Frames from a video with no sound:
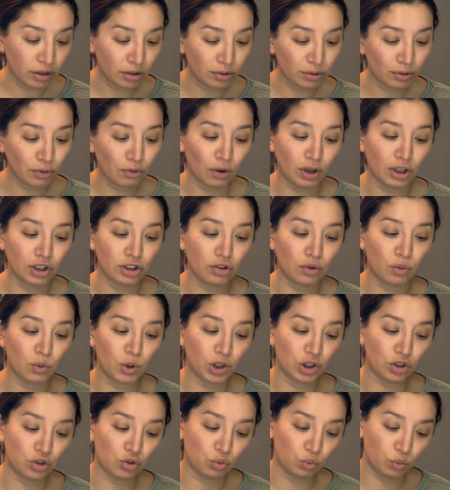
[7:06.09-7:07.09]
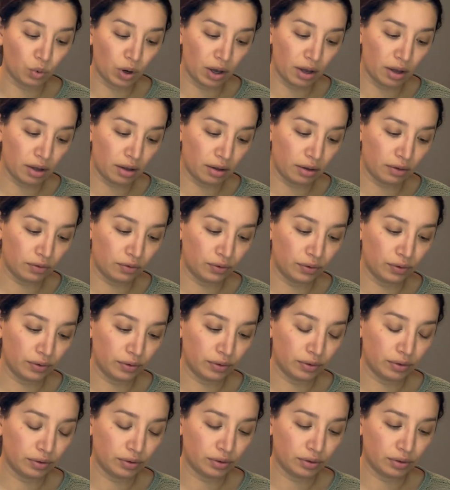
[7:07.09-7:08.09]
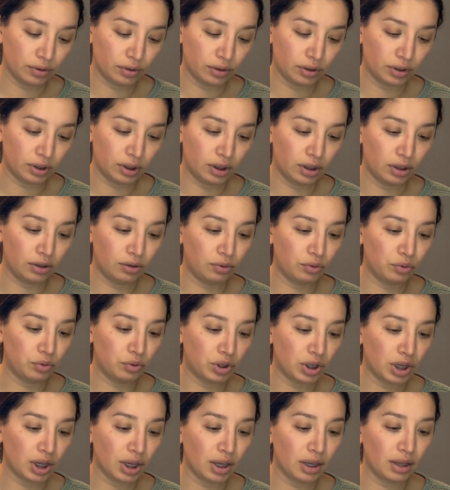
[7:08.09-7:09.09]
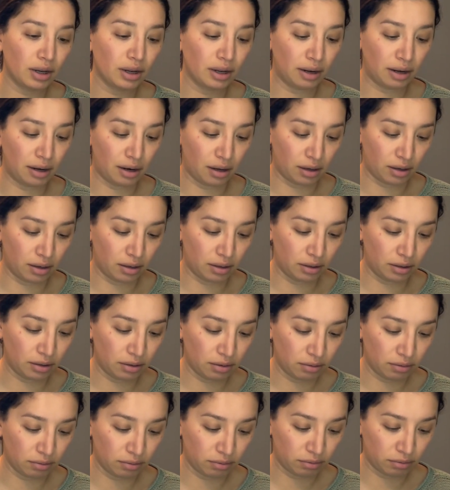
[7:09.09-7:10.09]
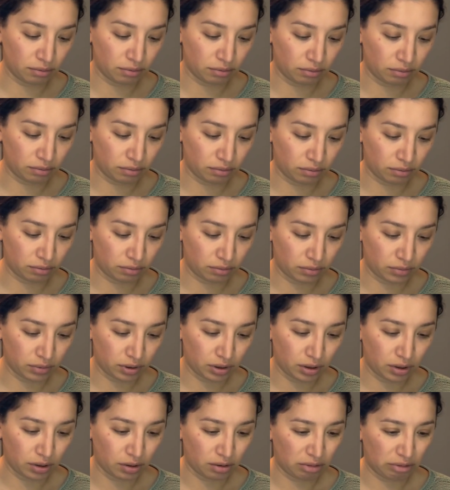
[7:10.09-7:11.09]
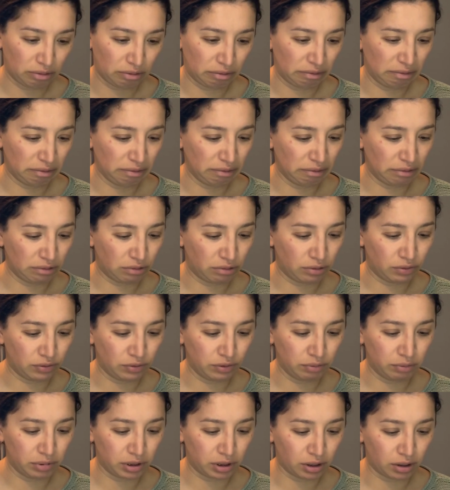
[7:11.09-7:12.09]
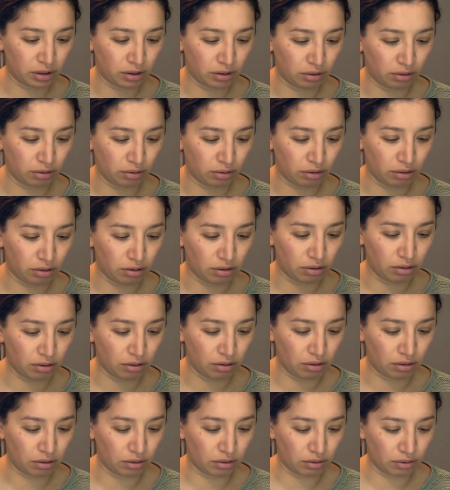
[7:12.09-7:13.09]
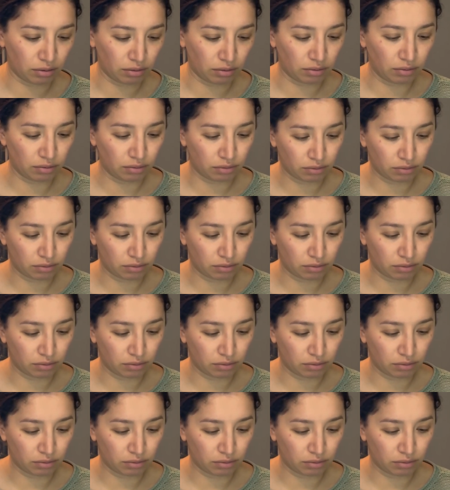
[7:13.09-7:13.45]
So if I start with 12 and do 10 and 9. Ooh, 12 seems kind of long though.